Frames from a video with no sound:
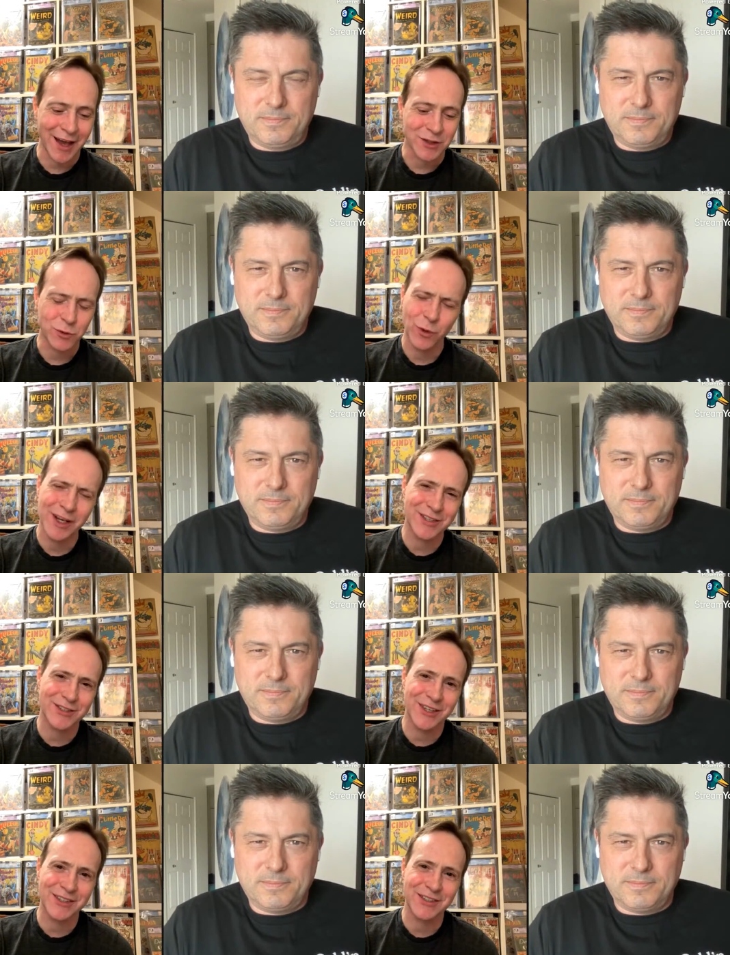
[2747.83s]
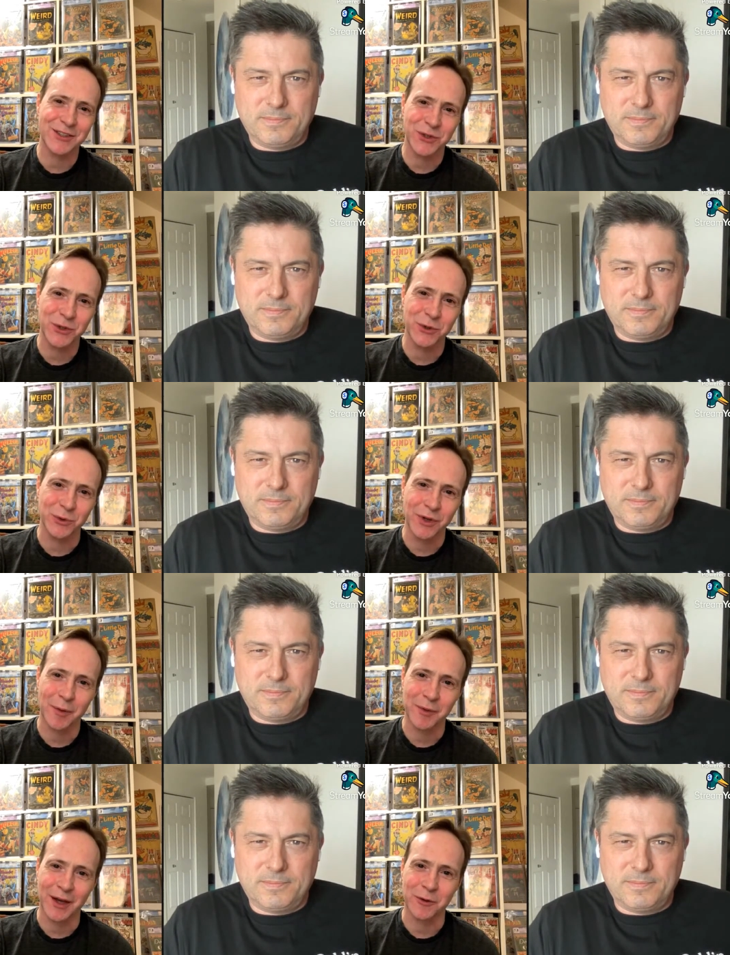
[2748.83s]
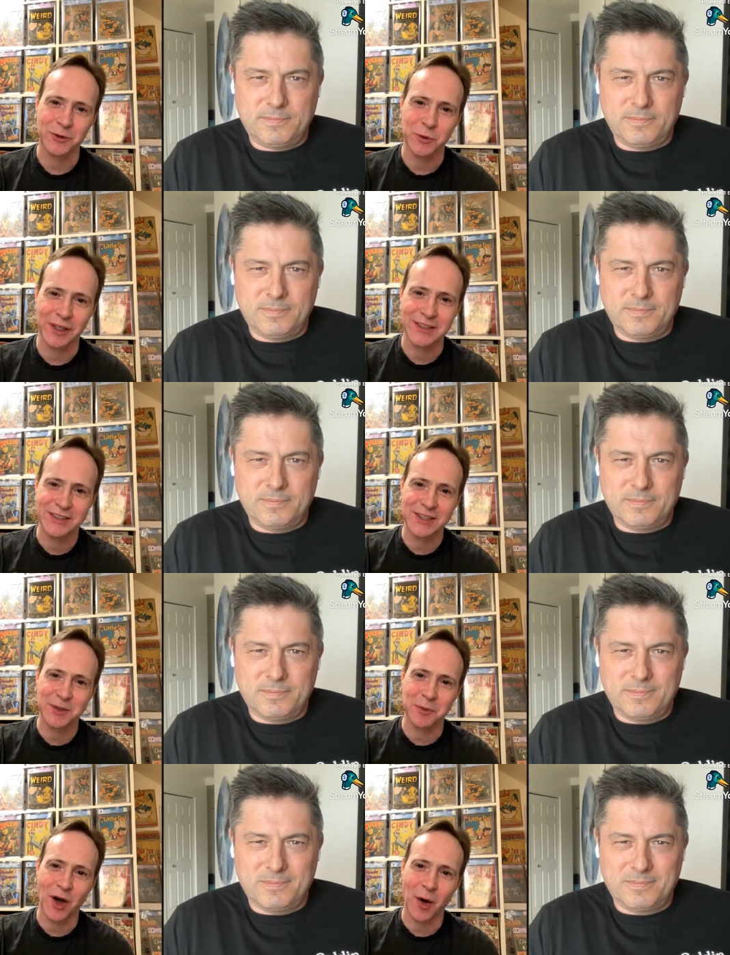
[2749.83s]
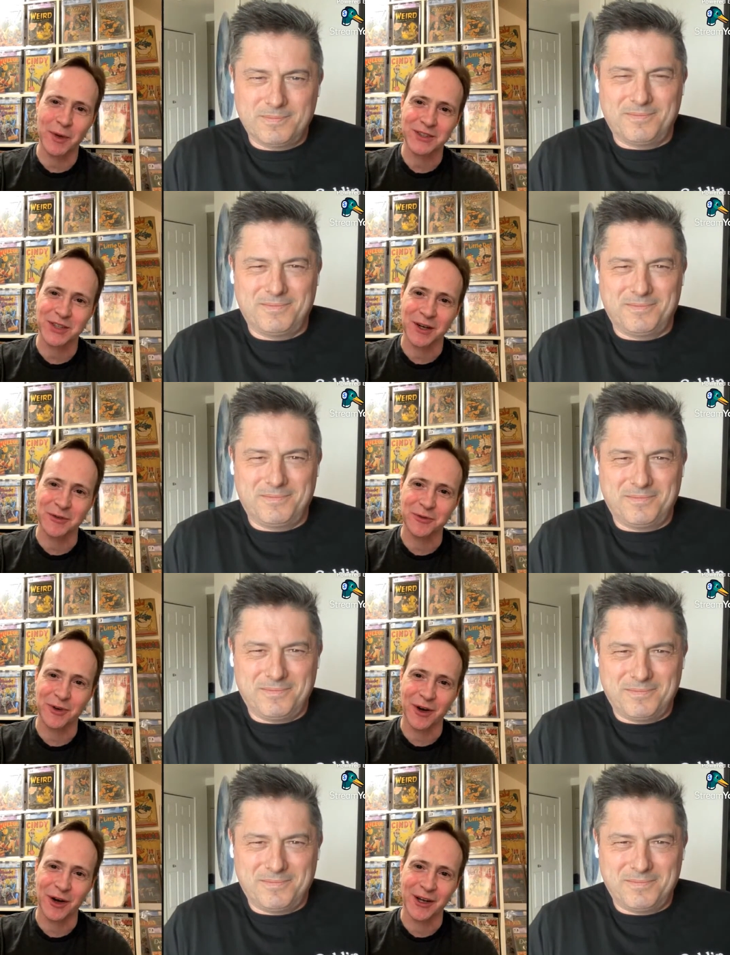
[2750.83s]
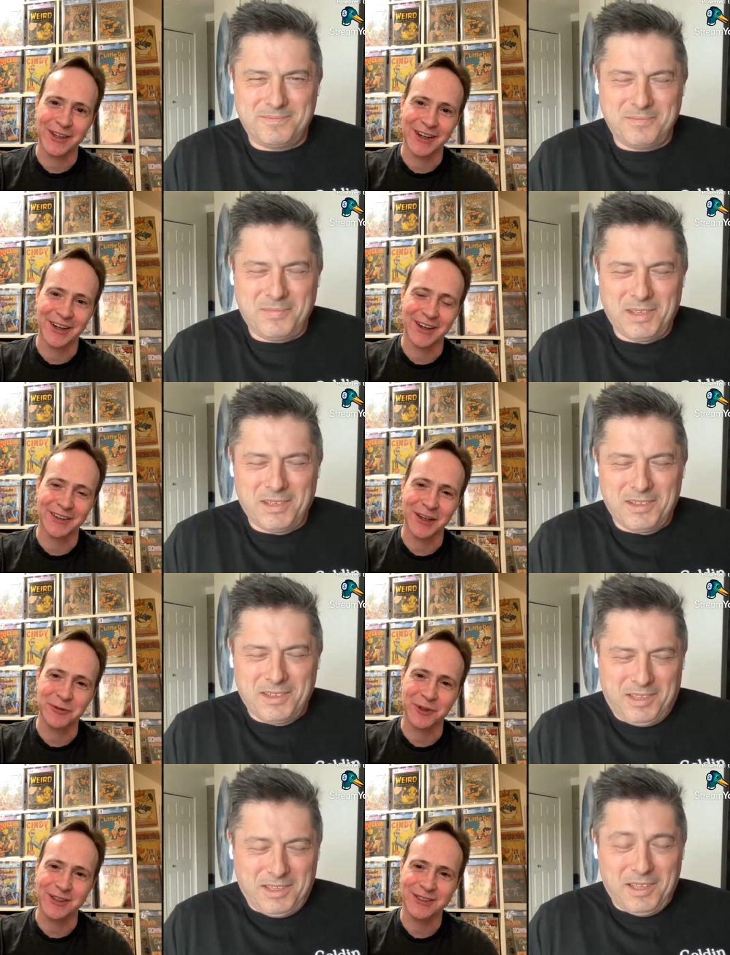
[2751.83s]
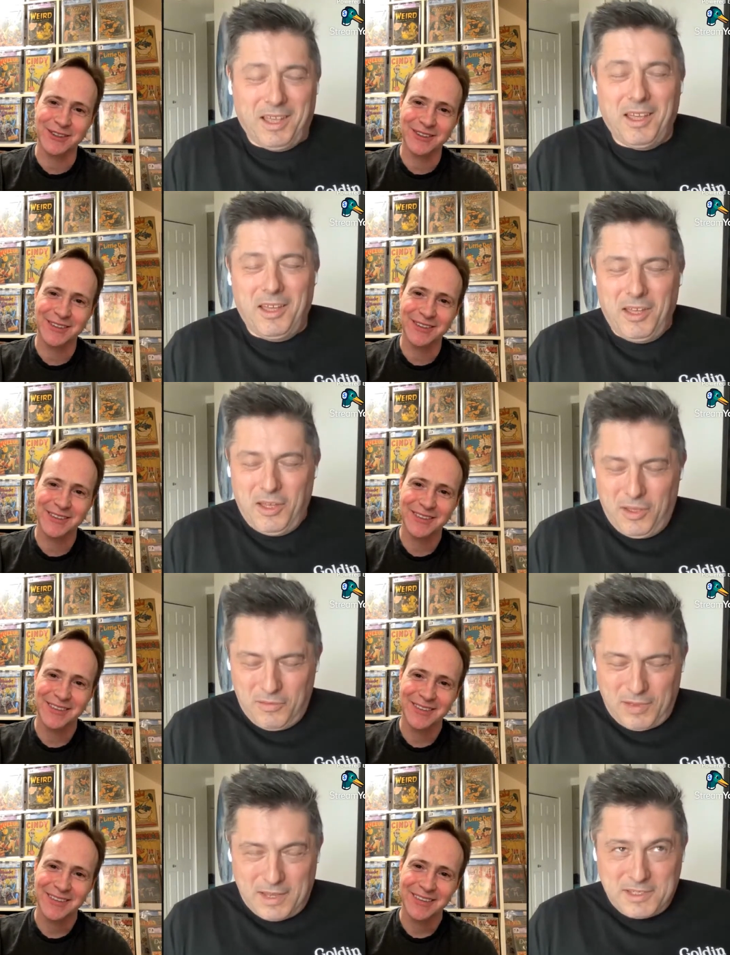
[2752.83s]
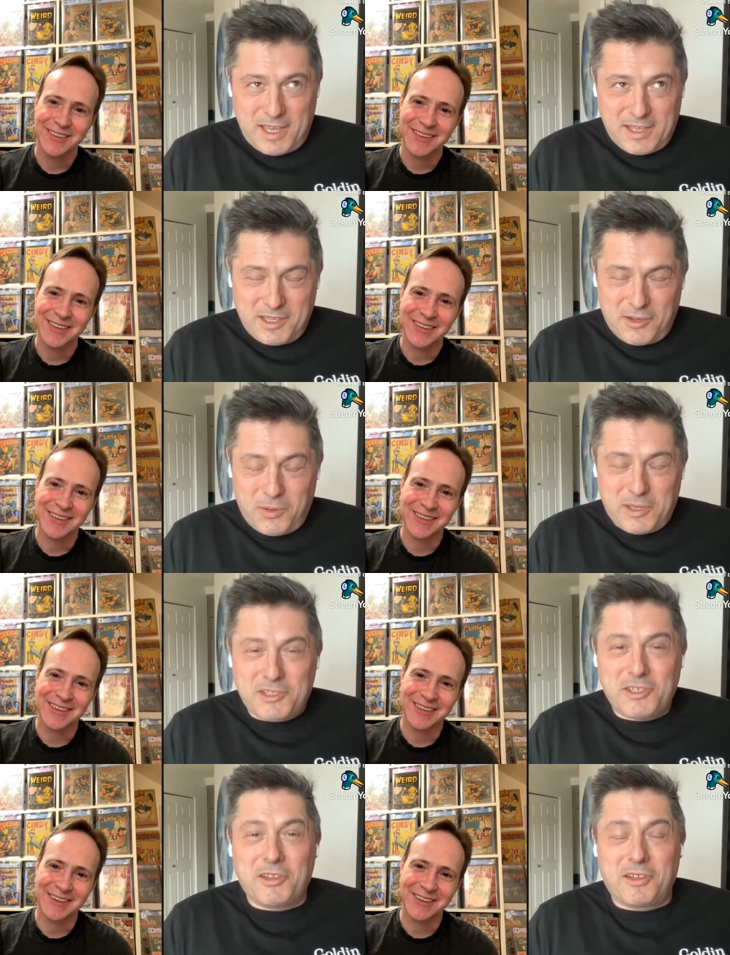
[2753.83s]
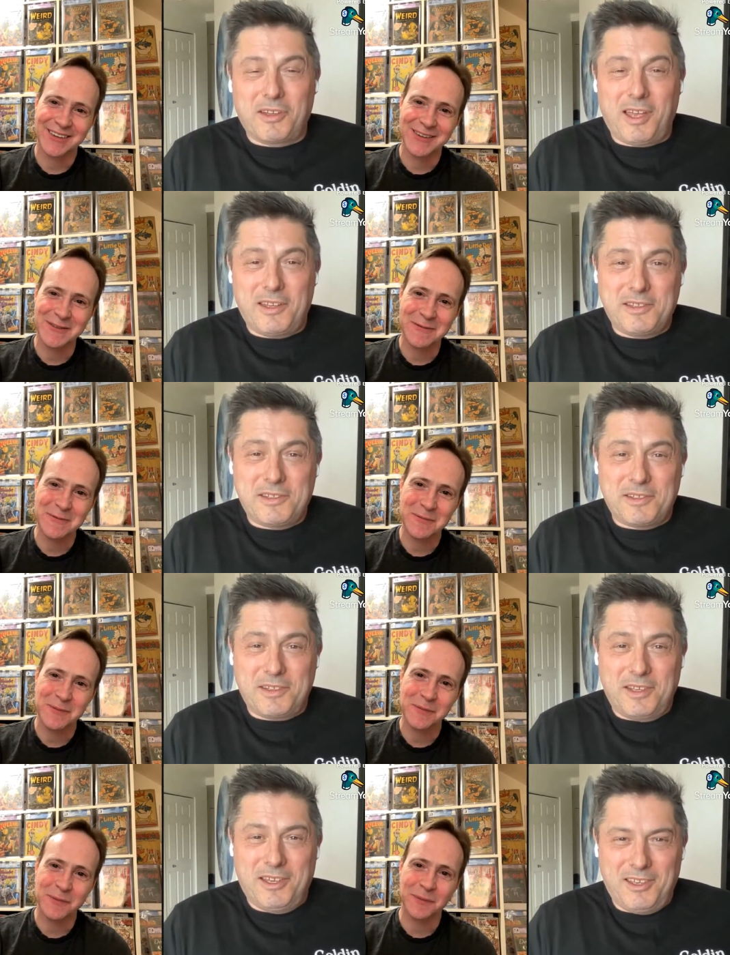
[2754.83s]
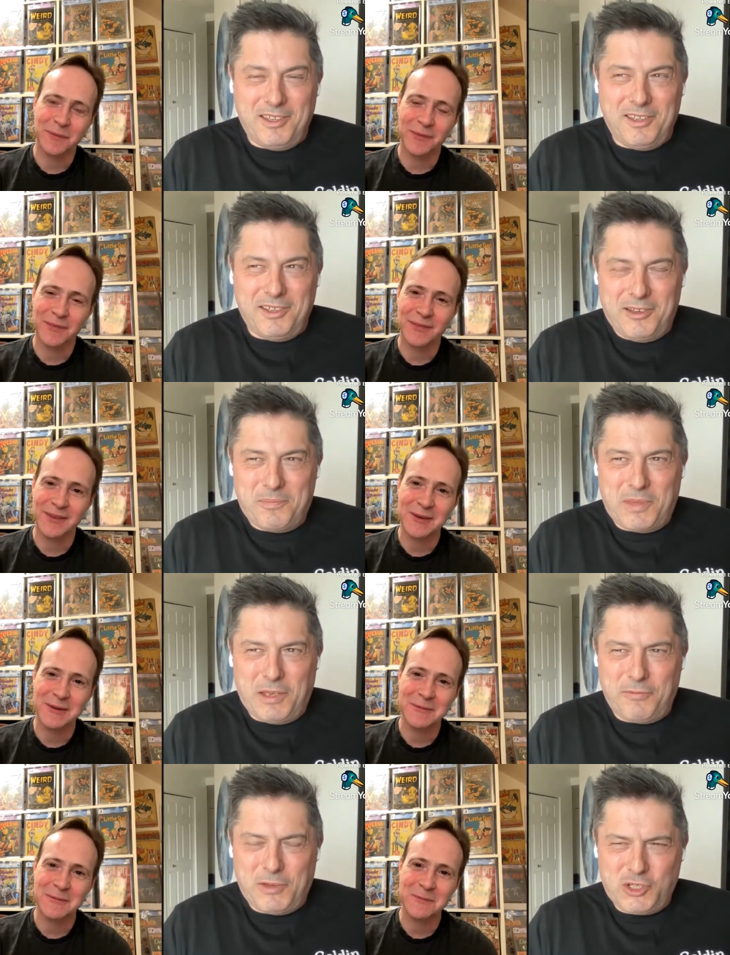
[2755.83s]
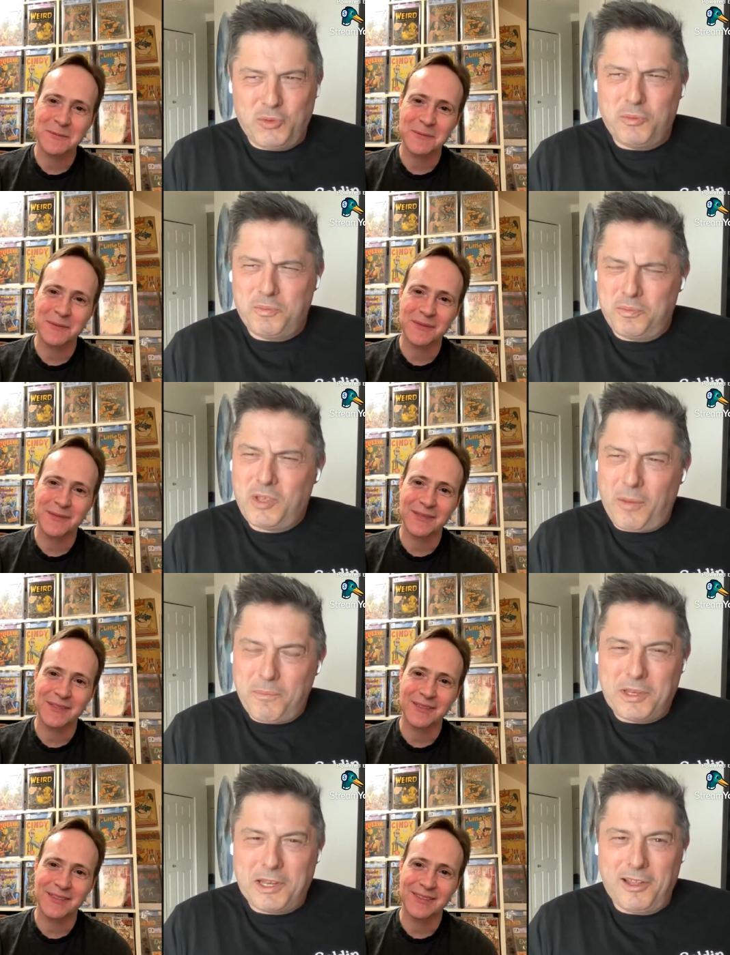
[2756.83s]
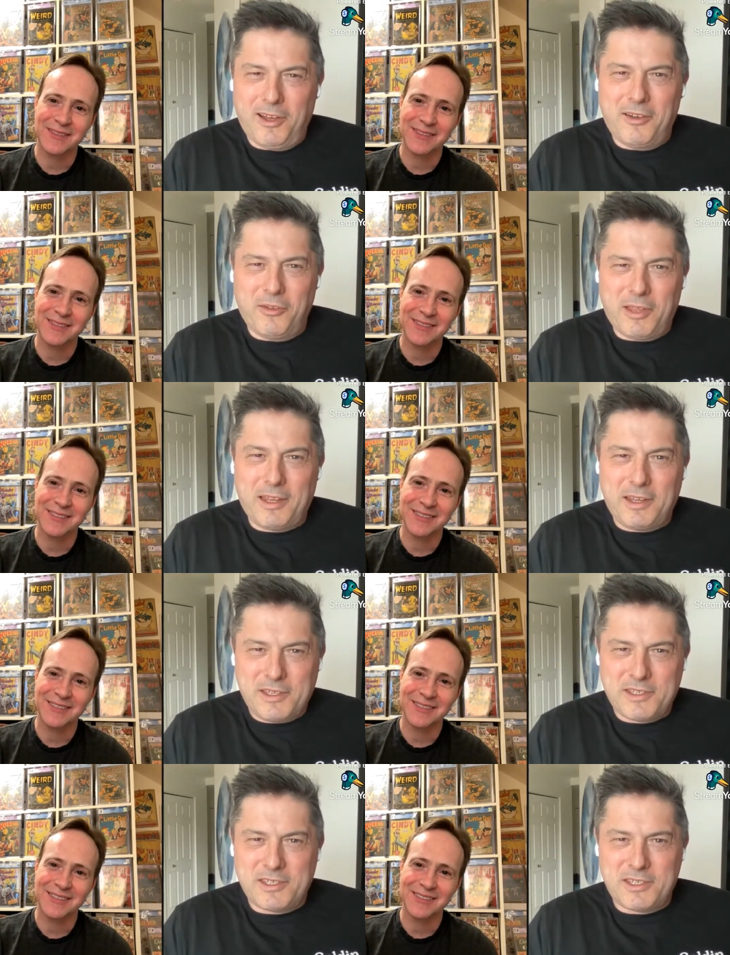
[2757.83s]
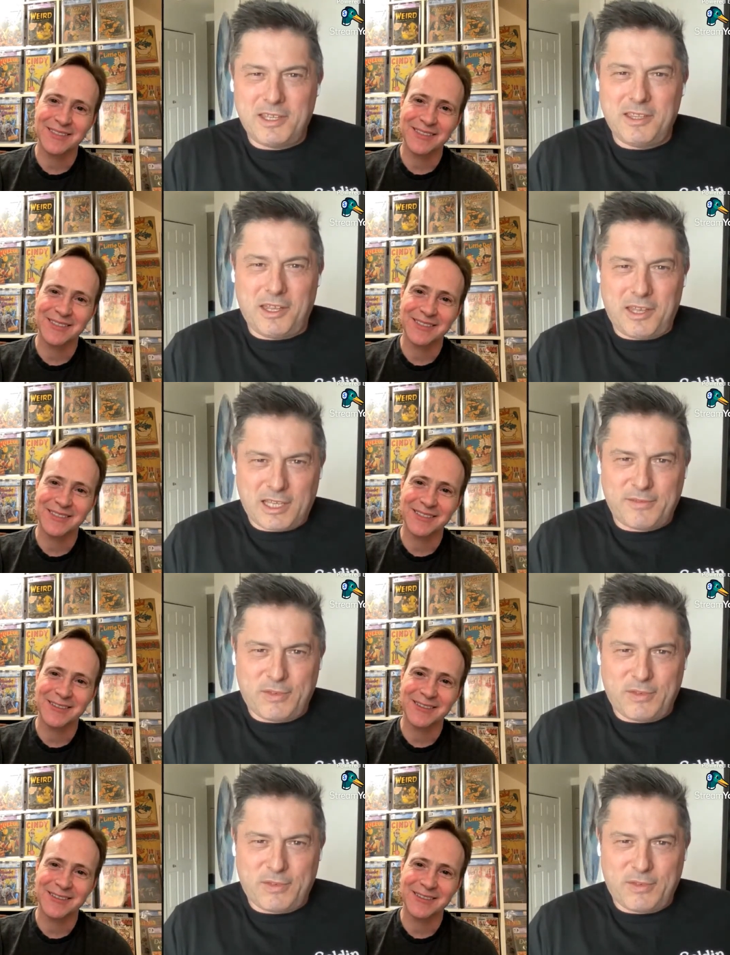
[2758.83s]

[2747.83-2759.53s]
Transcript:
Speaker 1: ask, when is season two coming out so we can see some comic stuff on uh, Netflix?
Speaker 2: Fantastic question, and and um, the official company line on that is the next